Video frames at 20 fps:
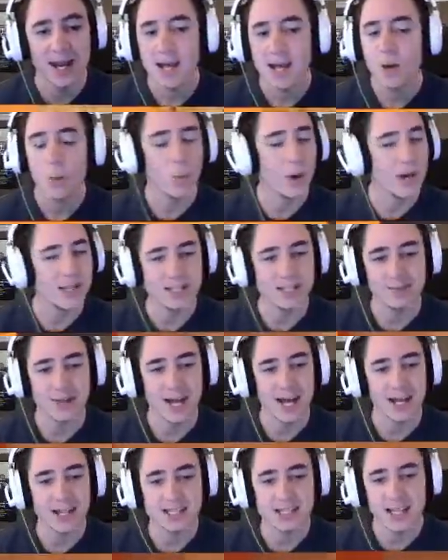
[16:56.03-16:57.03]
Waste of an
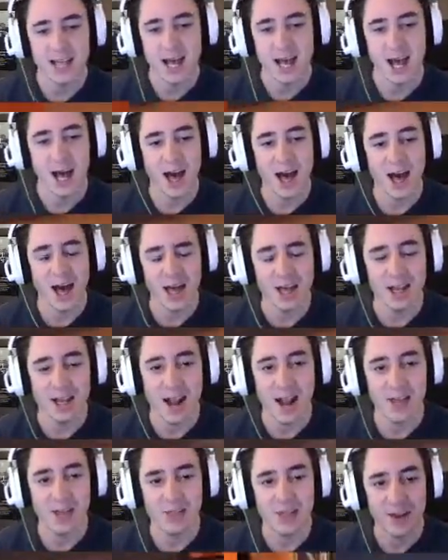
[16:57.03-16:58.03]
axe. And
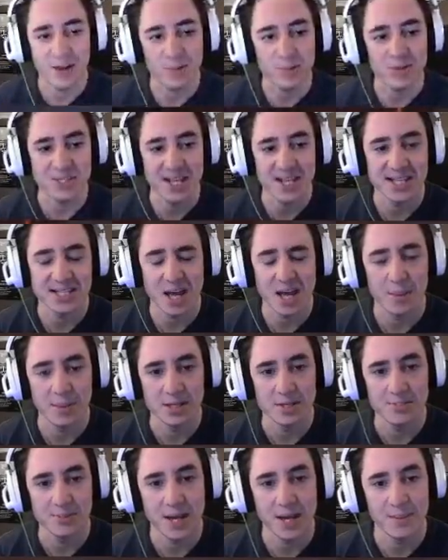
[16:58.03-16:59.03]
I think we'll see this come
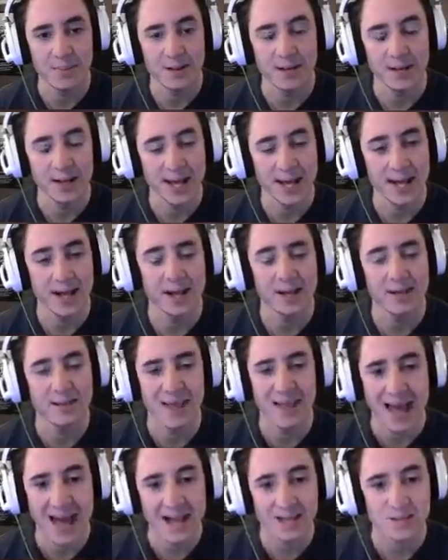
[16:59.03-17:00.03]
into play a bit later.
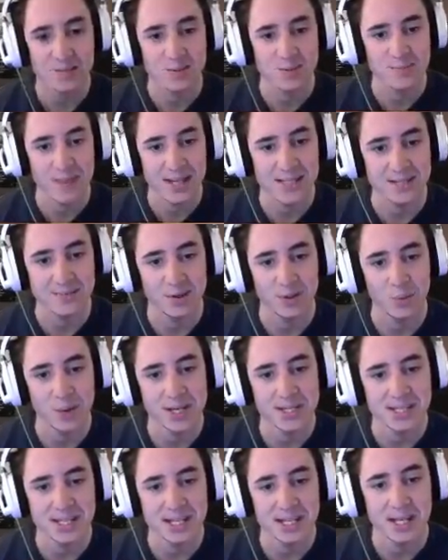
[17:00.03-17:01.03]
That axe was massively
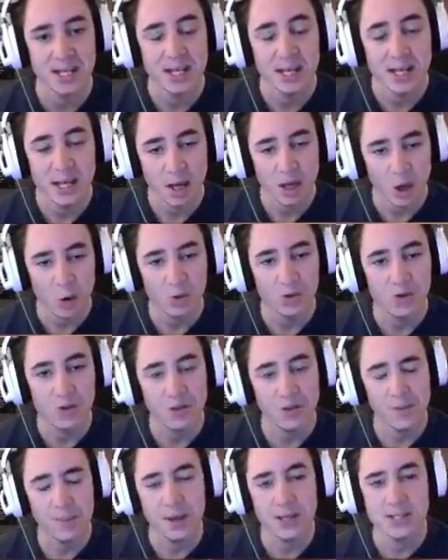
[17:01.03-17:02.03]
wasted. Holding the
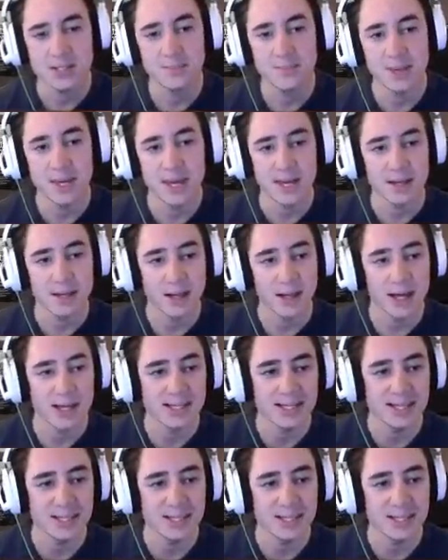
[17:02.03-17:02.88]
third person peek, nice.